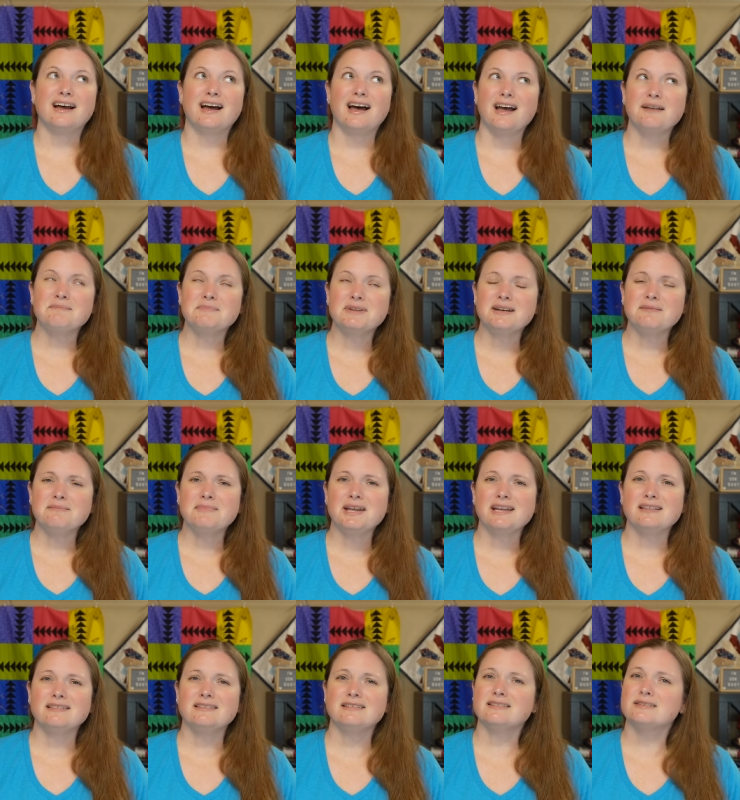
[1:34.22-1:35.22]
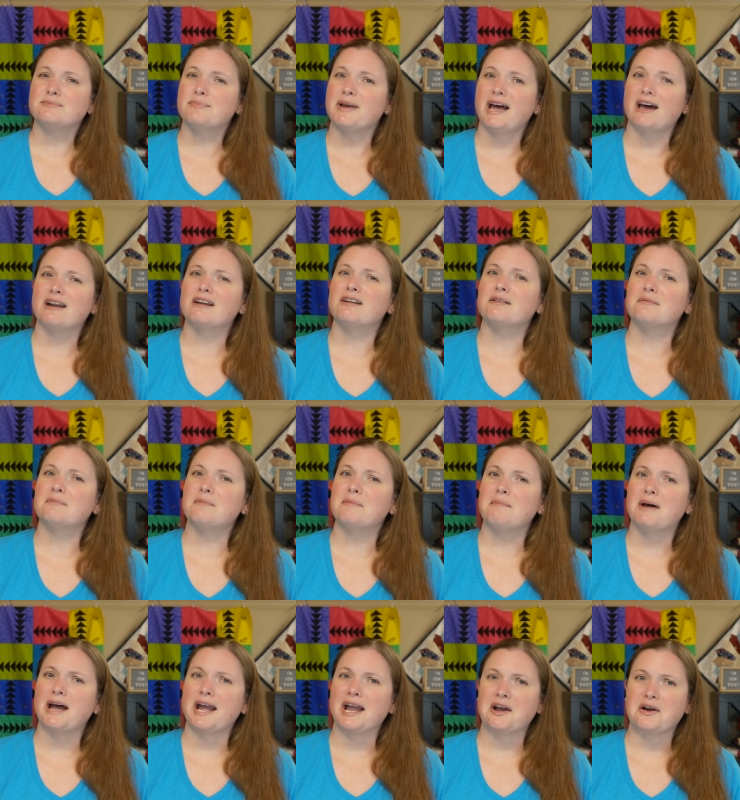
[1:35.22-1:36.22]
I'm gonna make this pattern
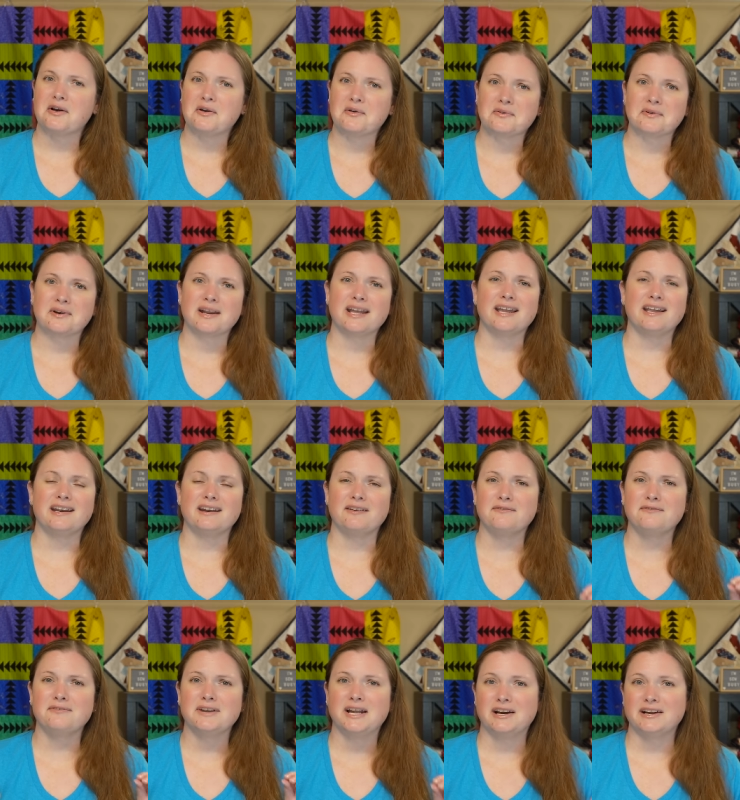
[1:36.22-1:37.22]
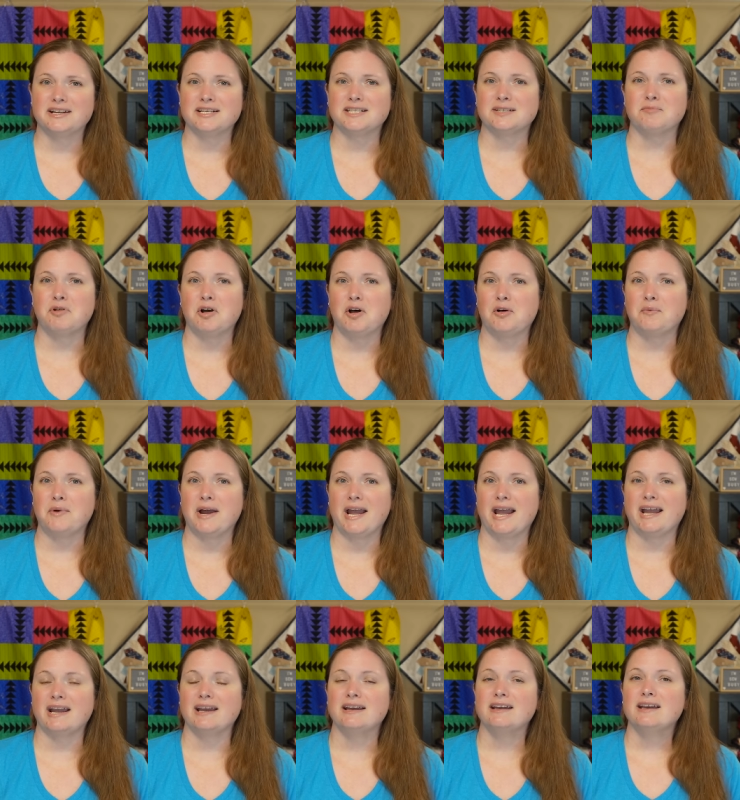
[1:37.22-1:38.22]
my own in a very small
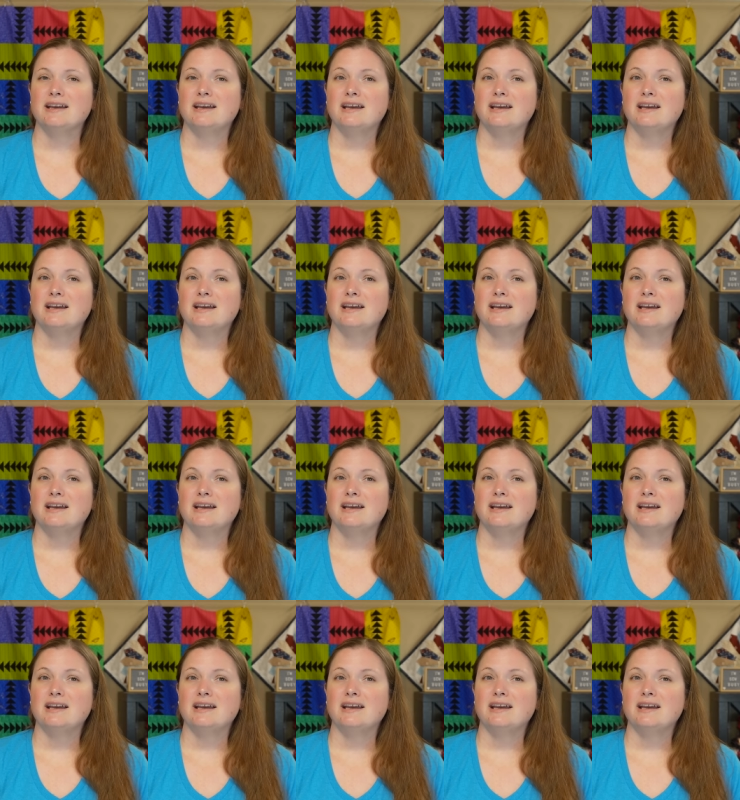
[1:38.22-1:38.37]
way.